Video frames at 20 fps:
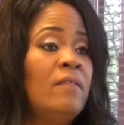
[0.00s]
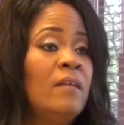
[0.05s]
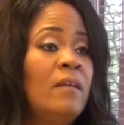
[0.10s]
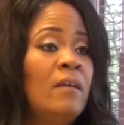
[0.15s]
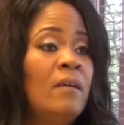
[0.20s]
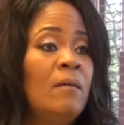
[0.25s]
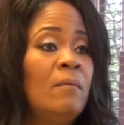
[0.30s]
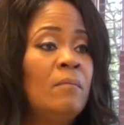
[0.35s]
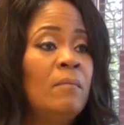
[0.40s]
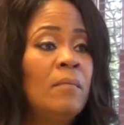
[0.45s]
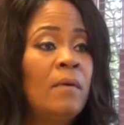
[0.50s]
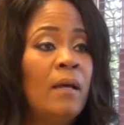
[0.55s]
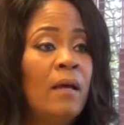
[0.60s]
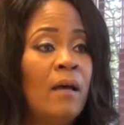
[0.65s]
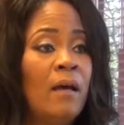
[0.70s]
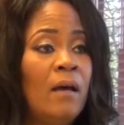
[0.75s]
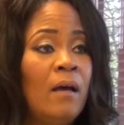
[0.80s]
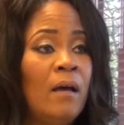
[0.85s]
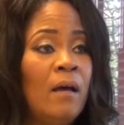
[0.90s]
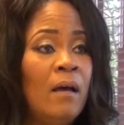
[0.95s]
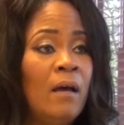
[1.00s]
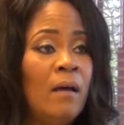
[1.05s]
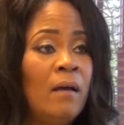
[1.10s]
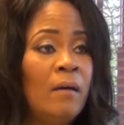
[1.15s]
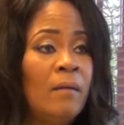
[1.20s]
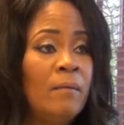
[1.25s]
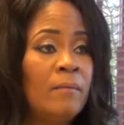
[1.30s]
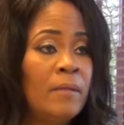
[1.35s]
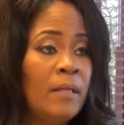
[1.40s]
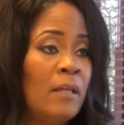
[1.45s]
them
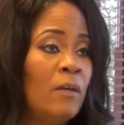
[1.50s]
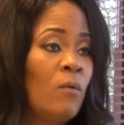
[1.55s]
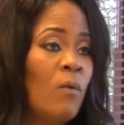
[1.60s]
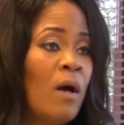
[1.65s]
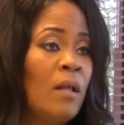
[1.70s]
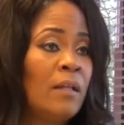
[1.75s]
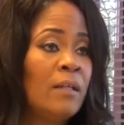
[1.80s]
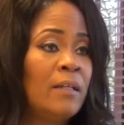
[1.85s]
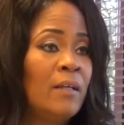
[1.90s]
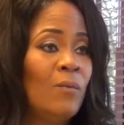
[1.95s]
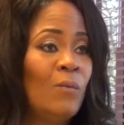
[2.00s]
uh, equality